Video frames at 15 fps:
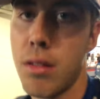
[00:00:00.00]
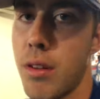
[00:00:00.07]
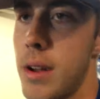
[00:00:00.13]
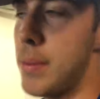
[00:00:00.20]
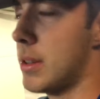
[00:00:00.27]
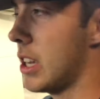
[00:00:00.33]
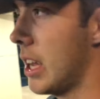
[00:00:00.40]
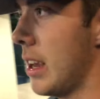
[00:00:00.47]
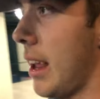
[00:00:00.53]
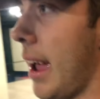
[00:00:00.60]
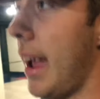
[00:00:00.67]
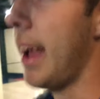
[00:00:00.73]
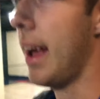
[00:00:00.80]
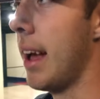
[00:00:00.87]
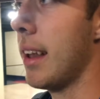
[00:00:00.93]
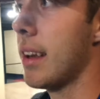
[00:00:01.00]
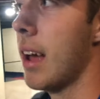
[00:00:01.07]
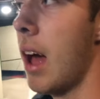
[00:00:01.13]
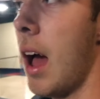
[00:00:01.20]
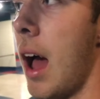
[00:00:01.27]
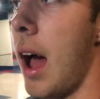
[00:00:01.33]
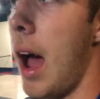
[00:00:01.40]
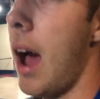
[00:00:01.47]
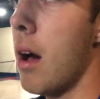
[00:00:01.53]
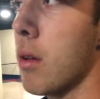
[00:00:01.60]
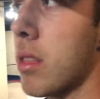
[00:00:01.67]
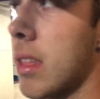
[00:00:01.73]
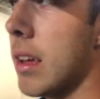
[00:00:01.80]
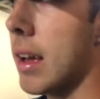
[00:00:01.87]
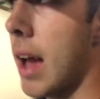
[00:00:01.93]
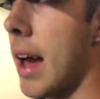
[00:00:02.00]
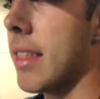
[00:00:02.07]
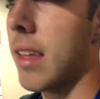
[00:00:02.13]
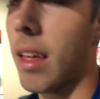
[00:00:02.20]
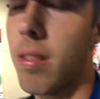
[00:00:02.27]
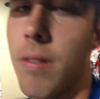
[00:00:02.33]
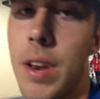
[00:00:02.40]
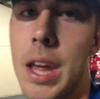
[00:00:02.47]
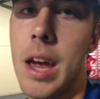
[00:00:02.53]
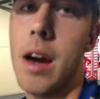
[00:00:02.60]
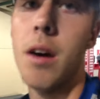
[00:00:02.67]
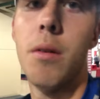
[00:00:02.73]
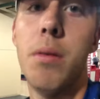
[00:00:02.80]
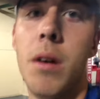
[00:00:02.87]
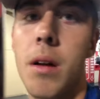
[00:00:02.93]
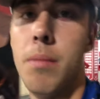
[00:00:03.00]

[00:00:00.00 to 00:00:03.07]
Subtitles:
in the description. And I'll see you guys next video.